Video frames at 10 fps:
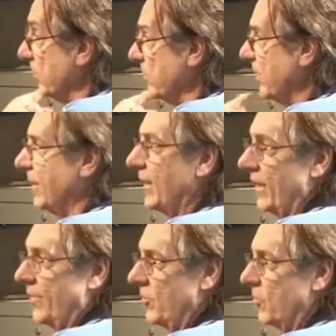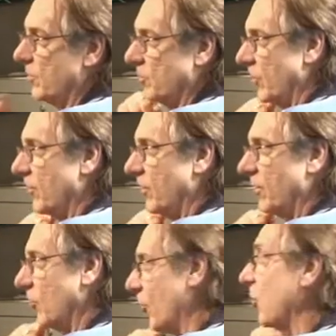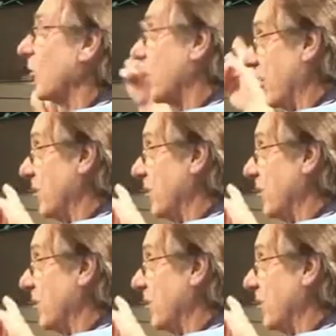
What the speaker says: them, and then you observe things orally and